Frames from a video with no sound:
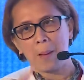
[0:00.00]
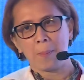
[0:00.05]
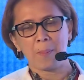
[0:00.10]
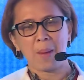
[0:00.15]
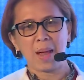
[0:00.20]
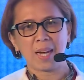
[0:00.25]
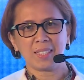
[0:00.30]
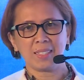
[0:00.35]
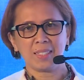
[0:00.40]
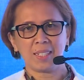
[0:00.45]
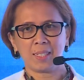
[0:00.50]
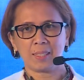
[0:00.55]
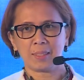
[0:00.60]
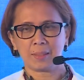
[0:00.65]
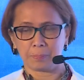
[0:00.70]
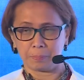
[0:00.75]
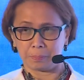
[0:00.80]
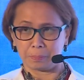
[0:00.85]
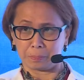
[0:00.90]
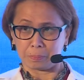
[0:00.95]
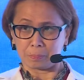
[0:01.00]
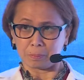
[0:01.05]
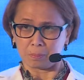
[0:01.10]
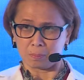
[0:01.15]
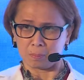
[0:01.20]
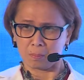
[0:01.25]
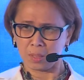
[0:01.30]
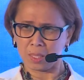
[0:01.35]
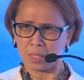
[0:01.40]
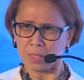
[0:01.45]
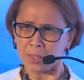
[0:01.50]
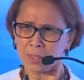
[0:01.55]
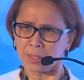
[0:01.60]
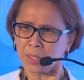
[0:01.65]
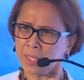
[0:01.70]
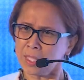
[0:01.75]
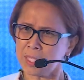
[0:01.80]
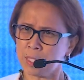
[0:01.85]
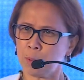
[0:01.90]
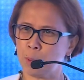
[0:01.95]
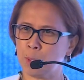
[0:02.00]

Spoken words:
Magnet starts